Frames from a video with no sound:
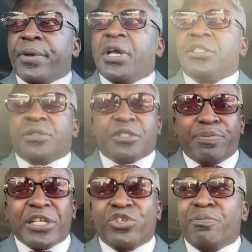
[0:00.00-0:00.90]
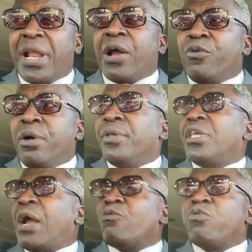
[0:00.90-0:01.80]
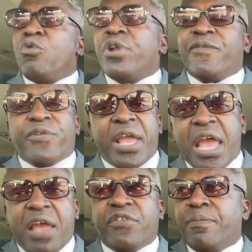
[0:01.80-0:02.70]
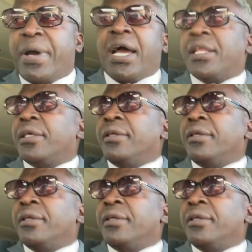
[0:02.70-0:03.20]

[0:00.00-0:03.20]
because especially black women, y'all ruin it for everybody.